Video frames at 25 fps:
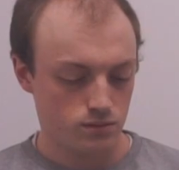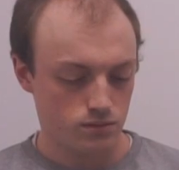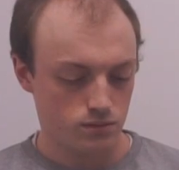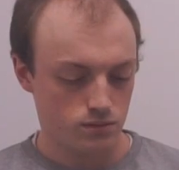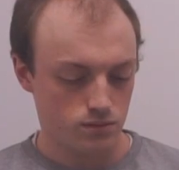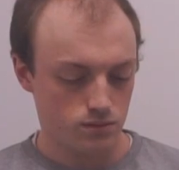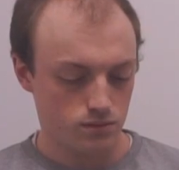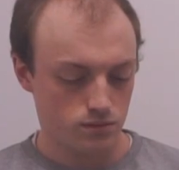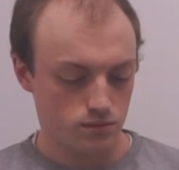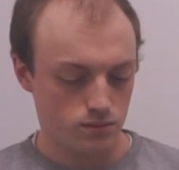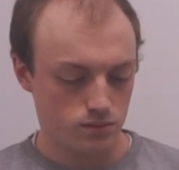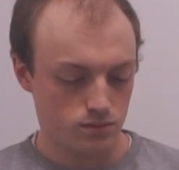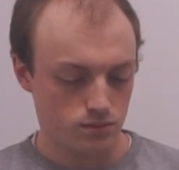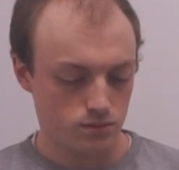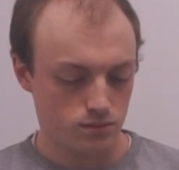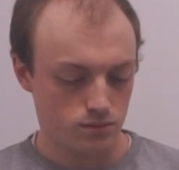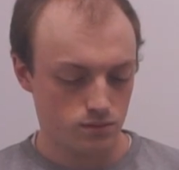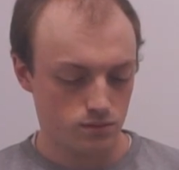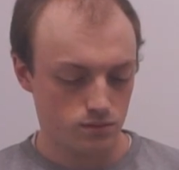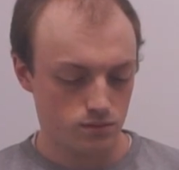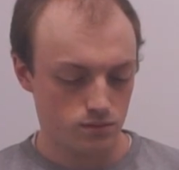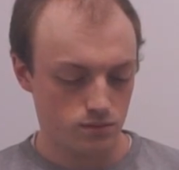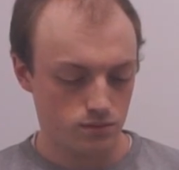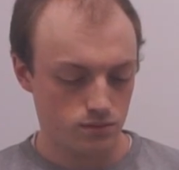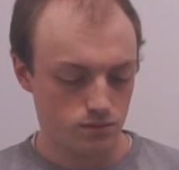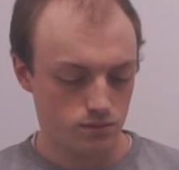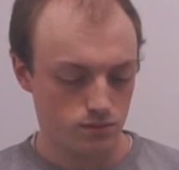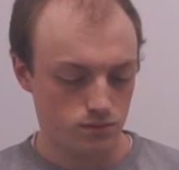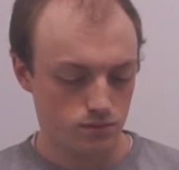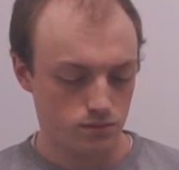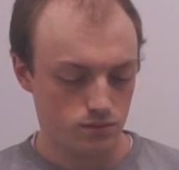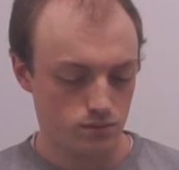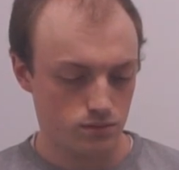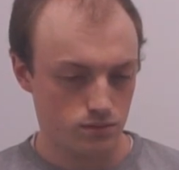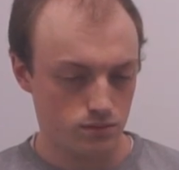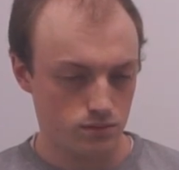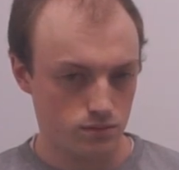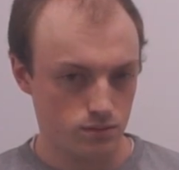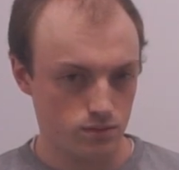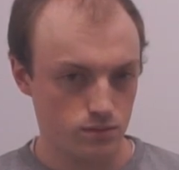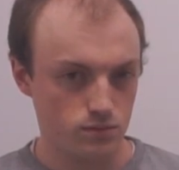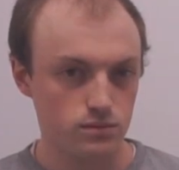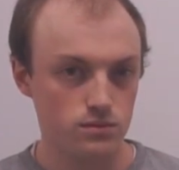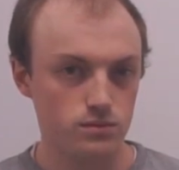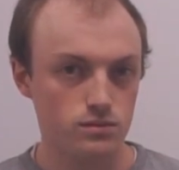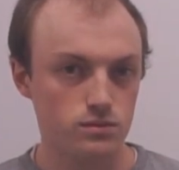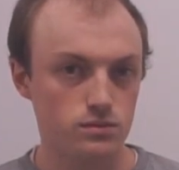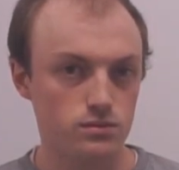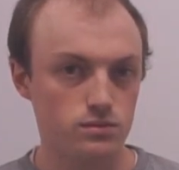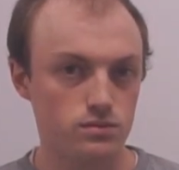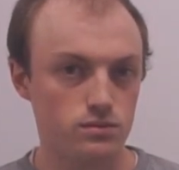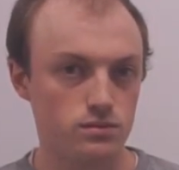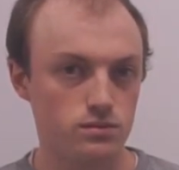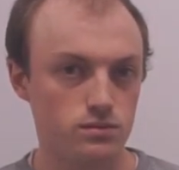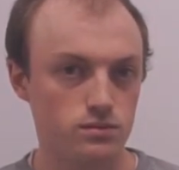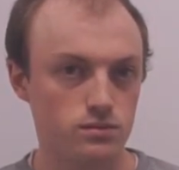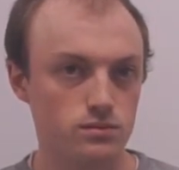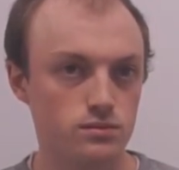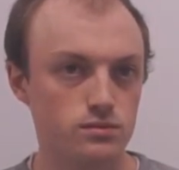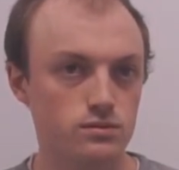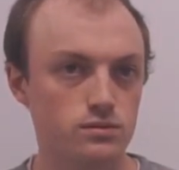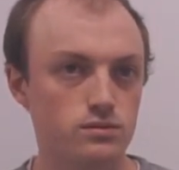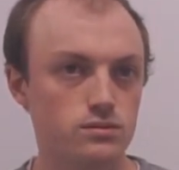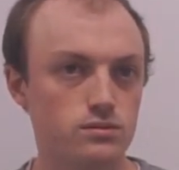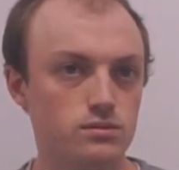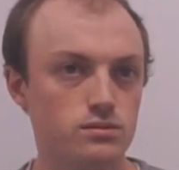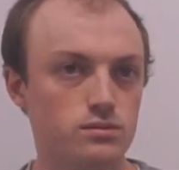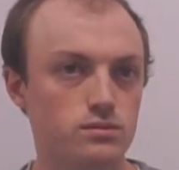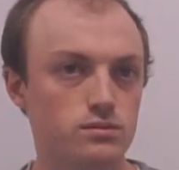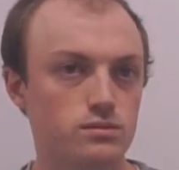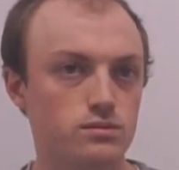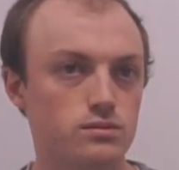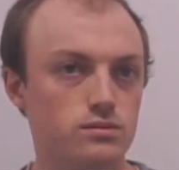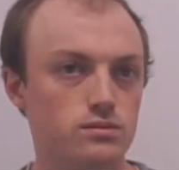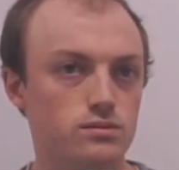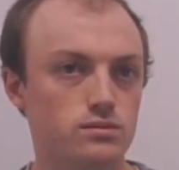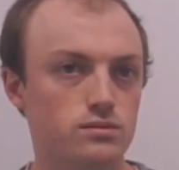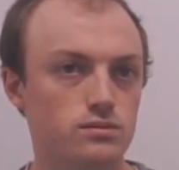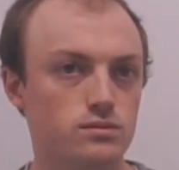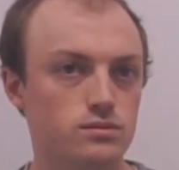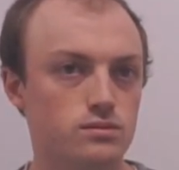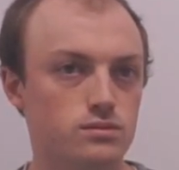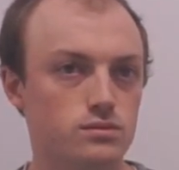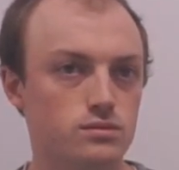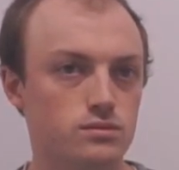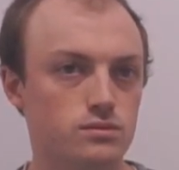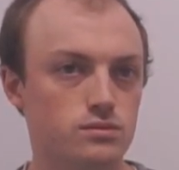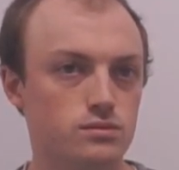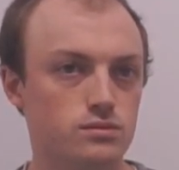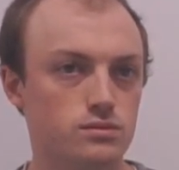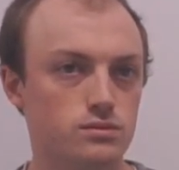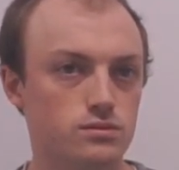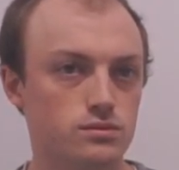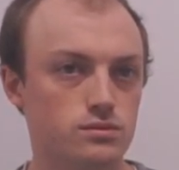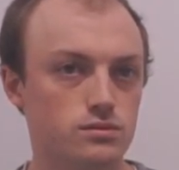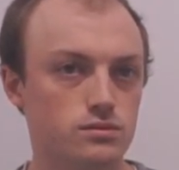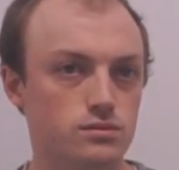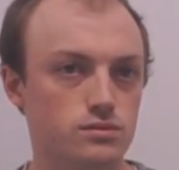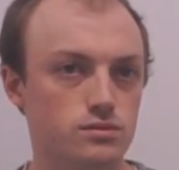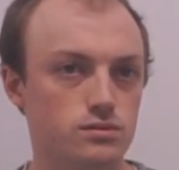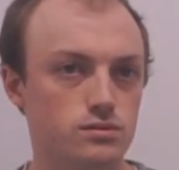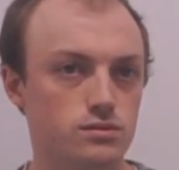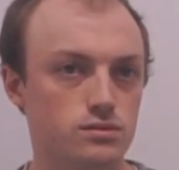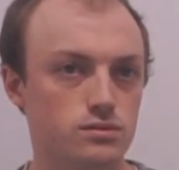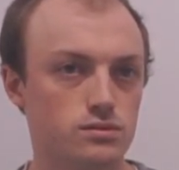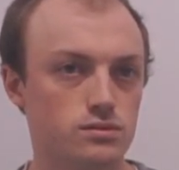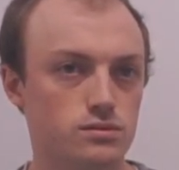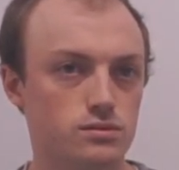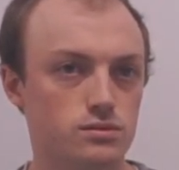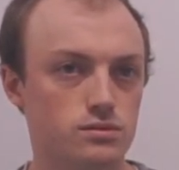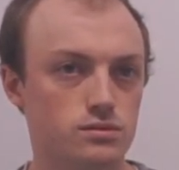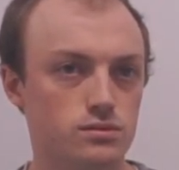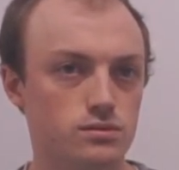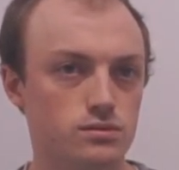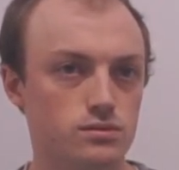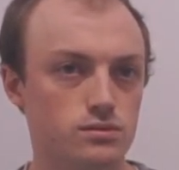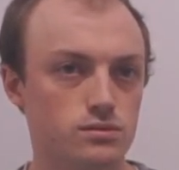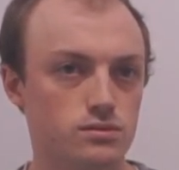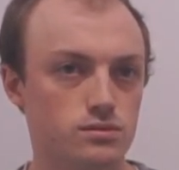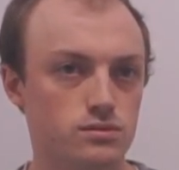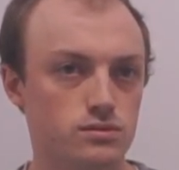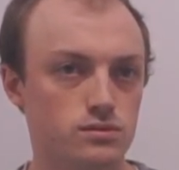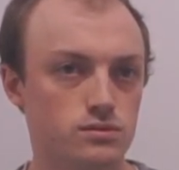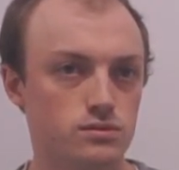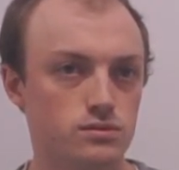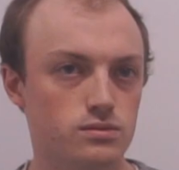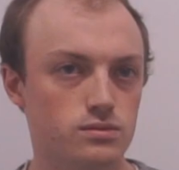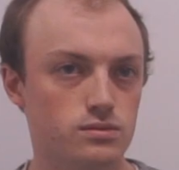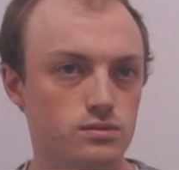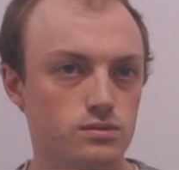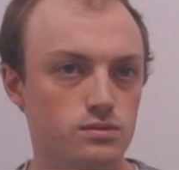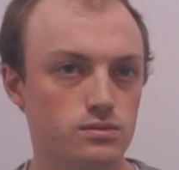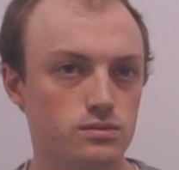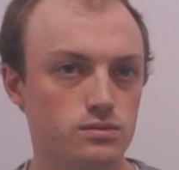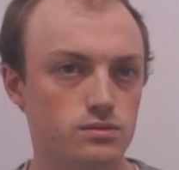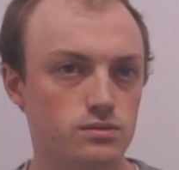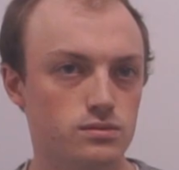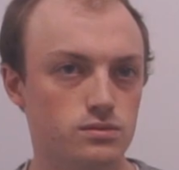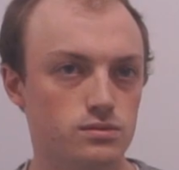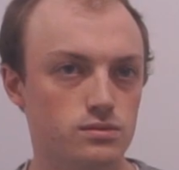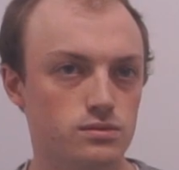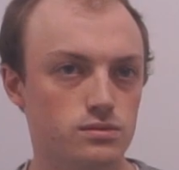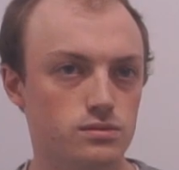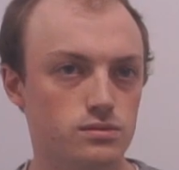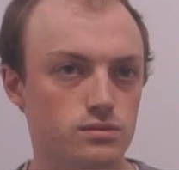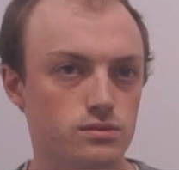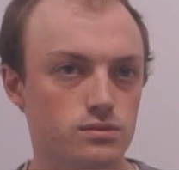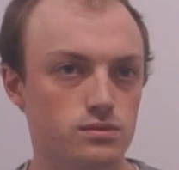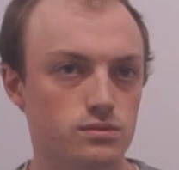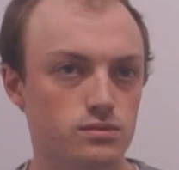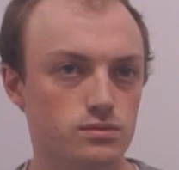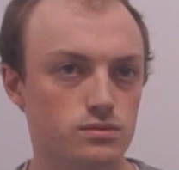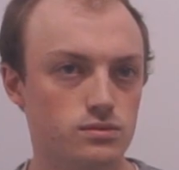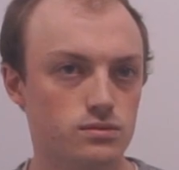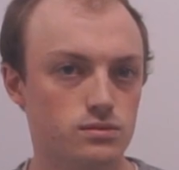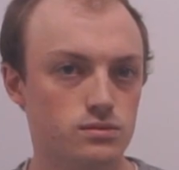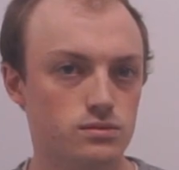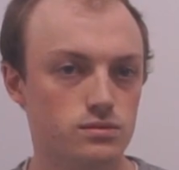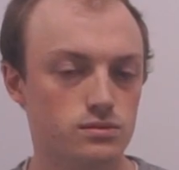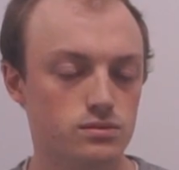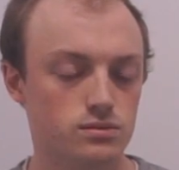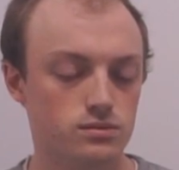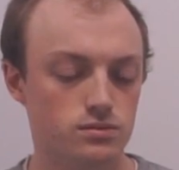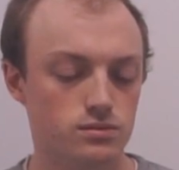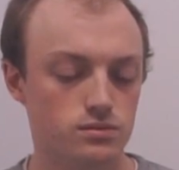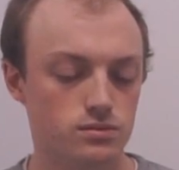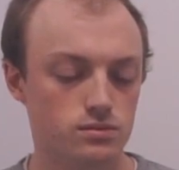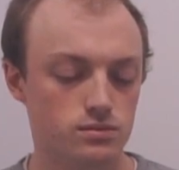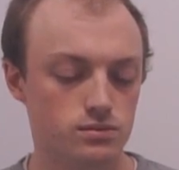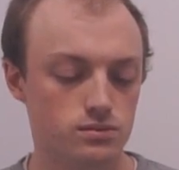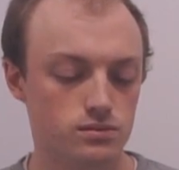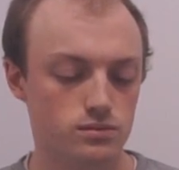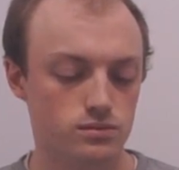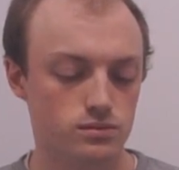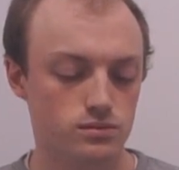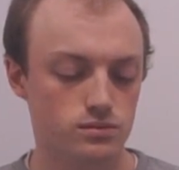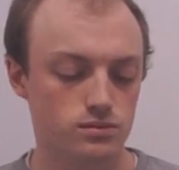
This person isn't speaking.